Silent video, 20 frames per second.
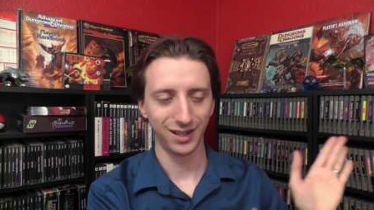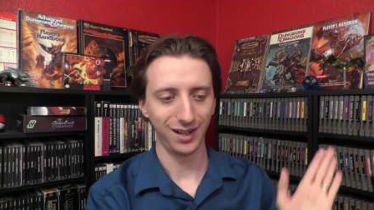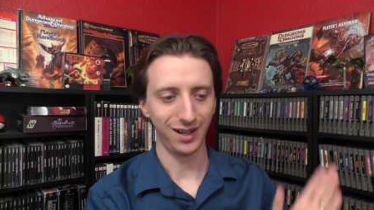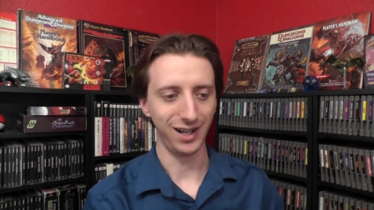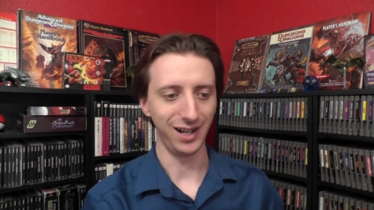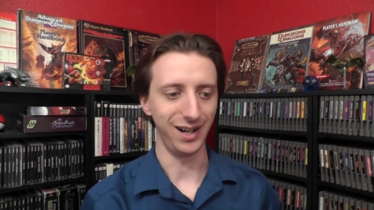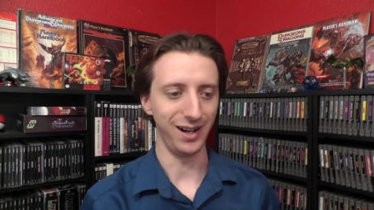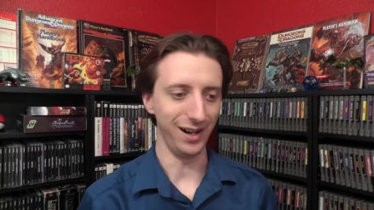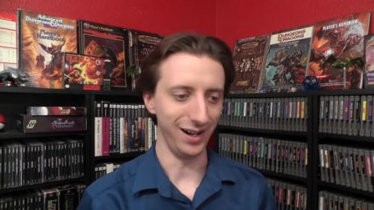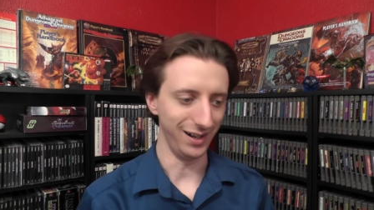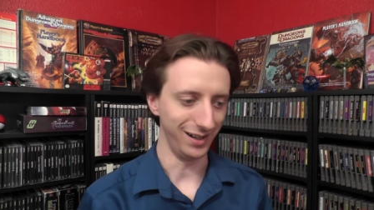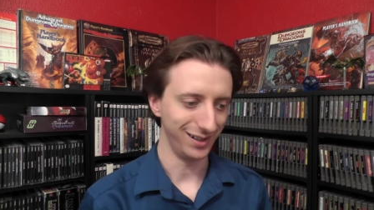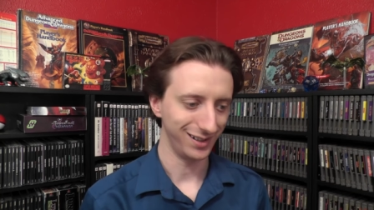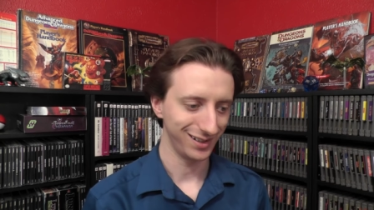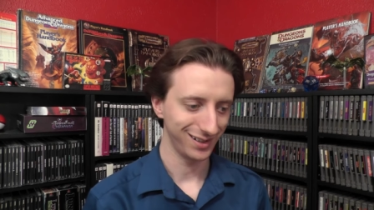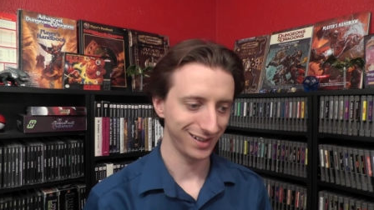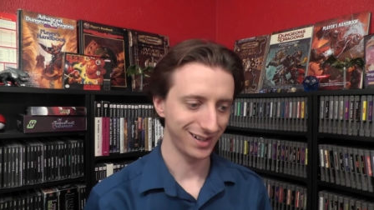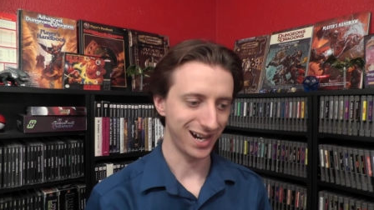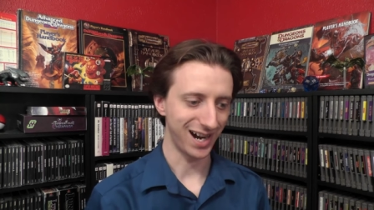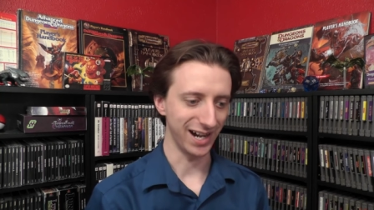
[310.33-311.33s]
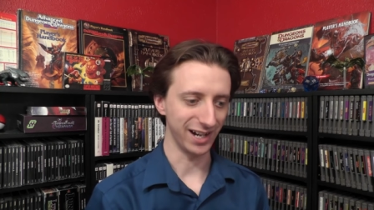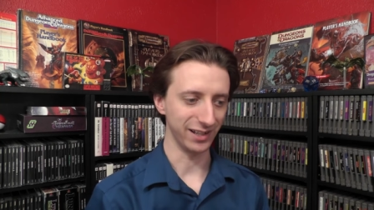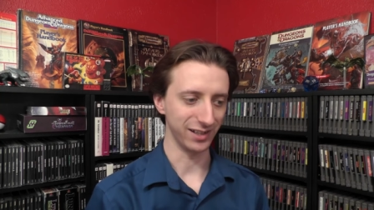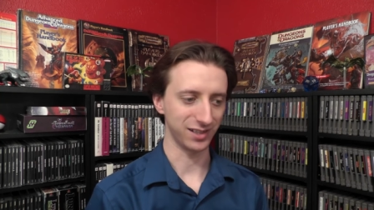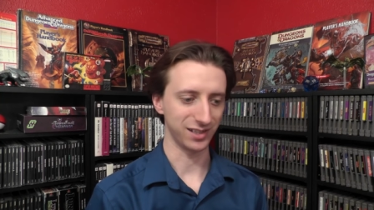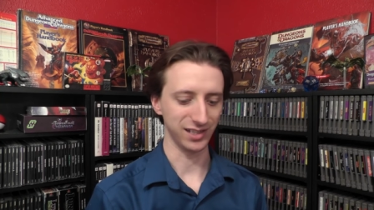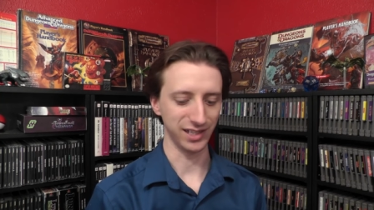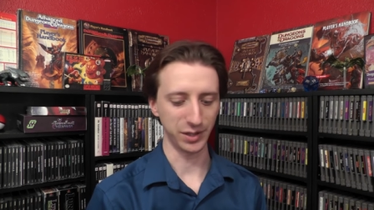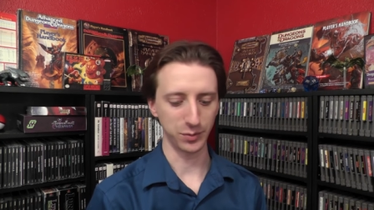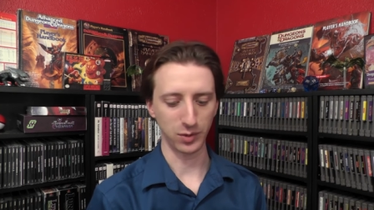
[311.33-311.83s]
kind of
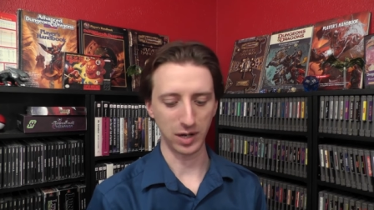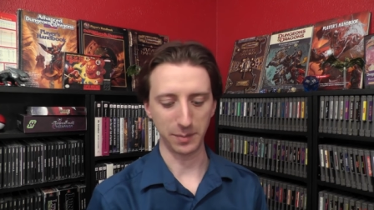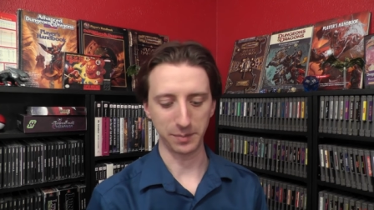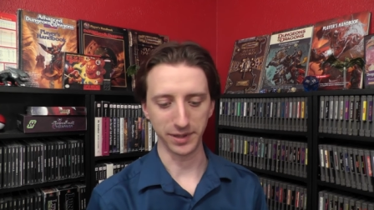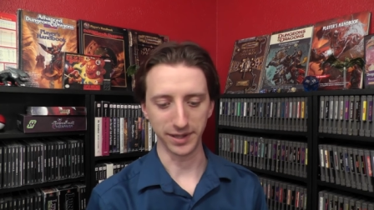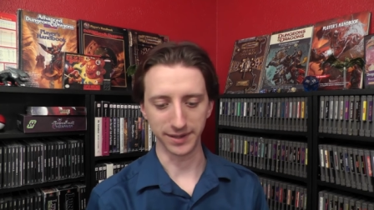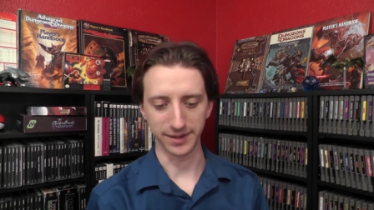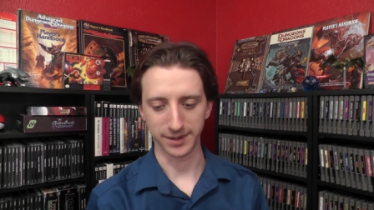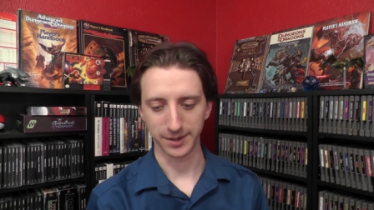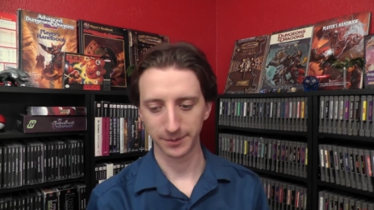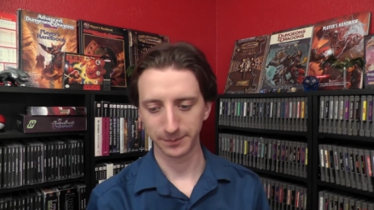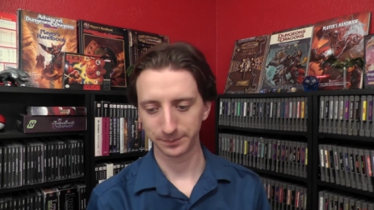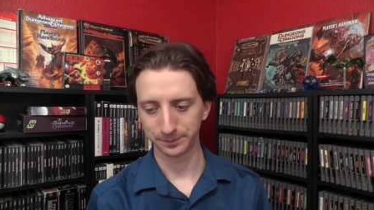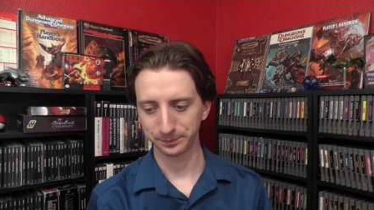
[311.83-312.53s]
siege weapons.